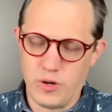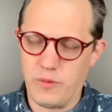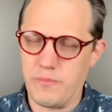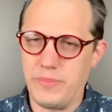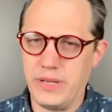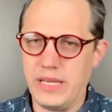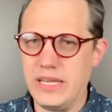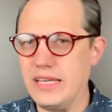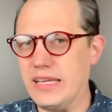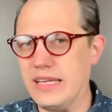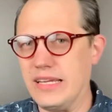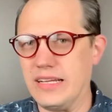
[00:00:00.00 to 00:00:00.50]

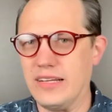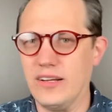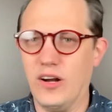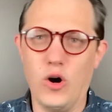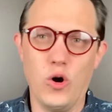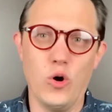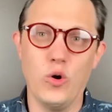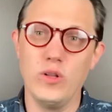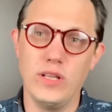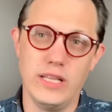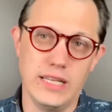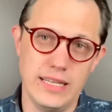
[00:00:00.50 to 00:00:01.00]
being
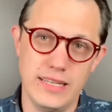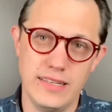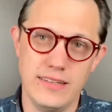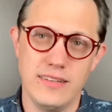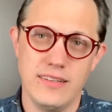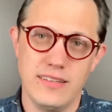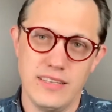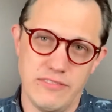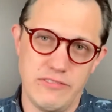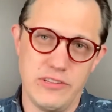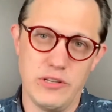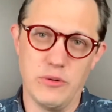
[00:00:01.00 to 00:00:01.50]
holied,
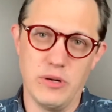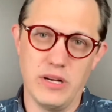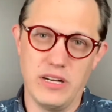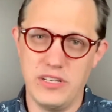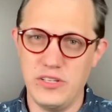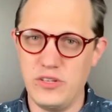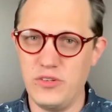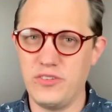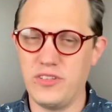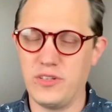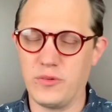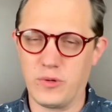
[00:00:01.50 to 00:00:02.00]
if you want to
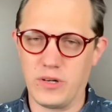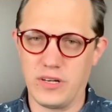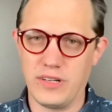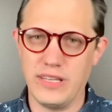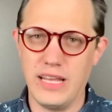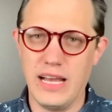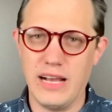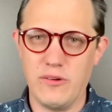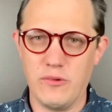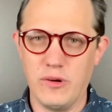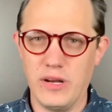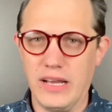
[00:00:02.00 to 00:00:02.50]
use the word
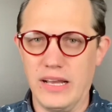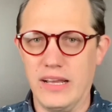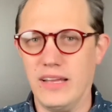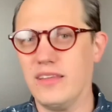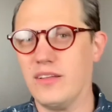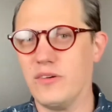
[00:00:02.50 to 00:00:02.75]
that way.